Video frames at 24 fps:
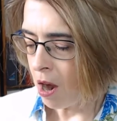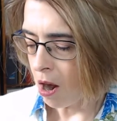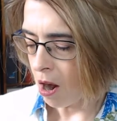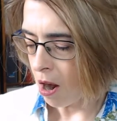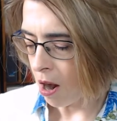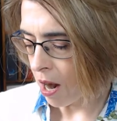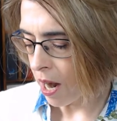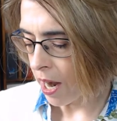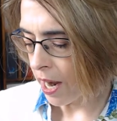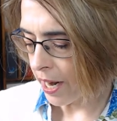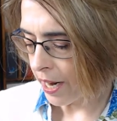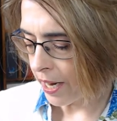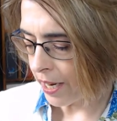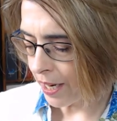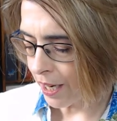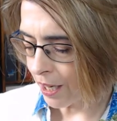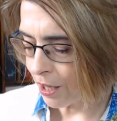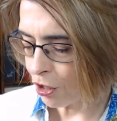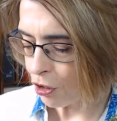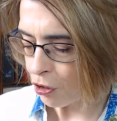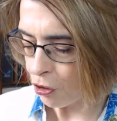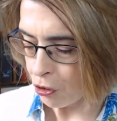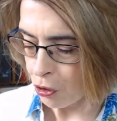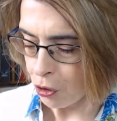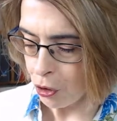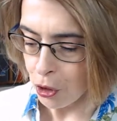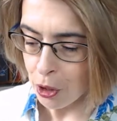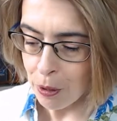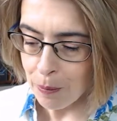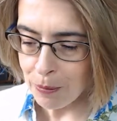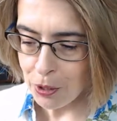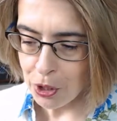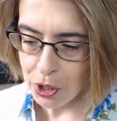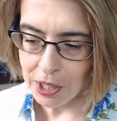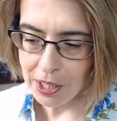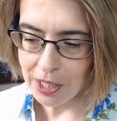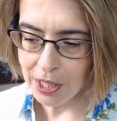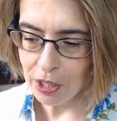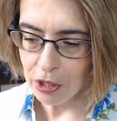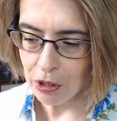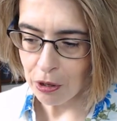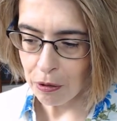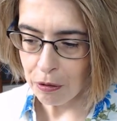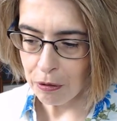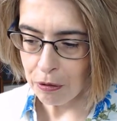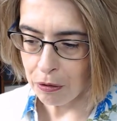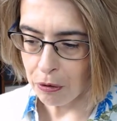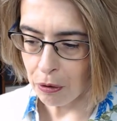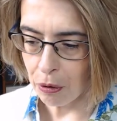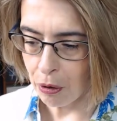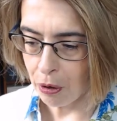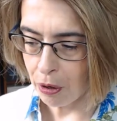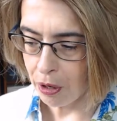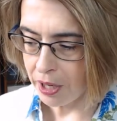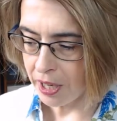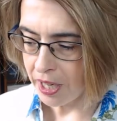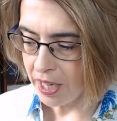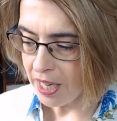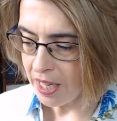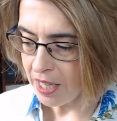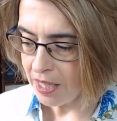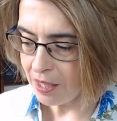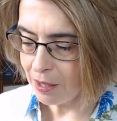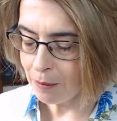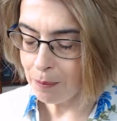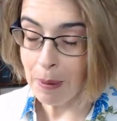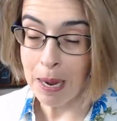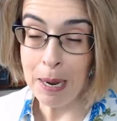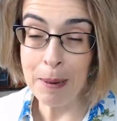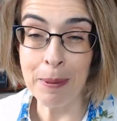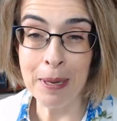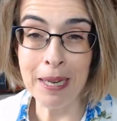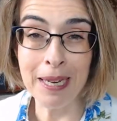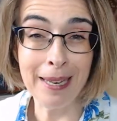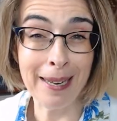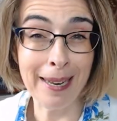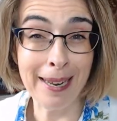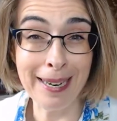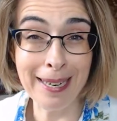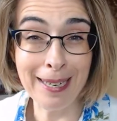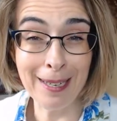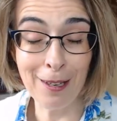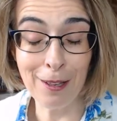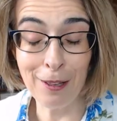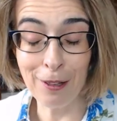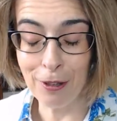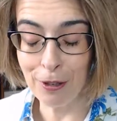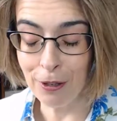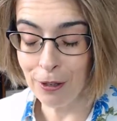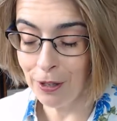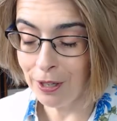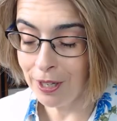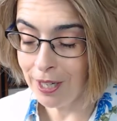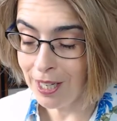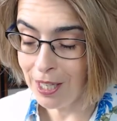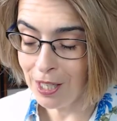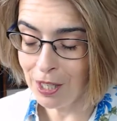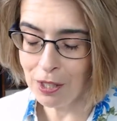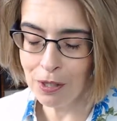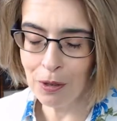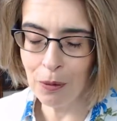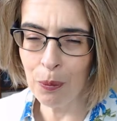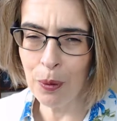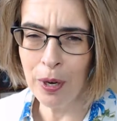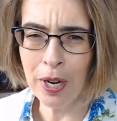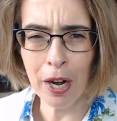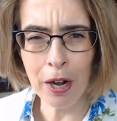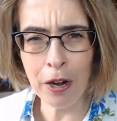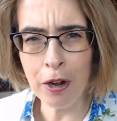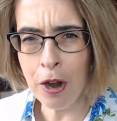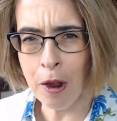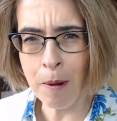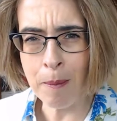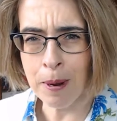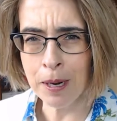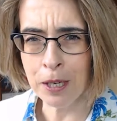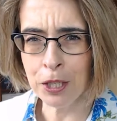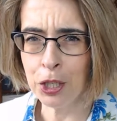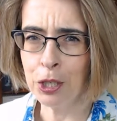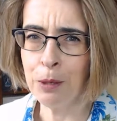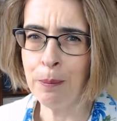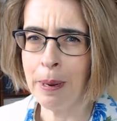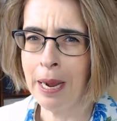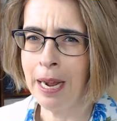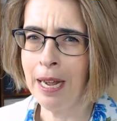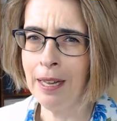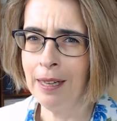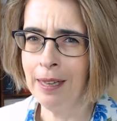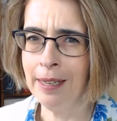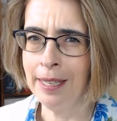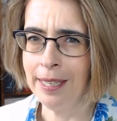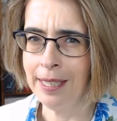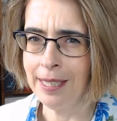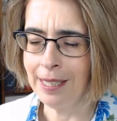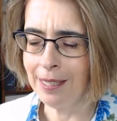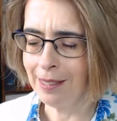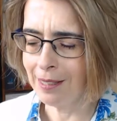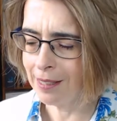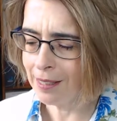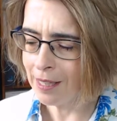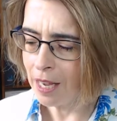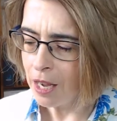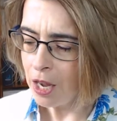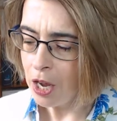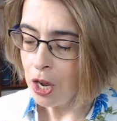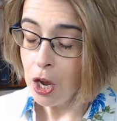I assume she's in her thirties, maybe late thirties. We don't know much about Lise.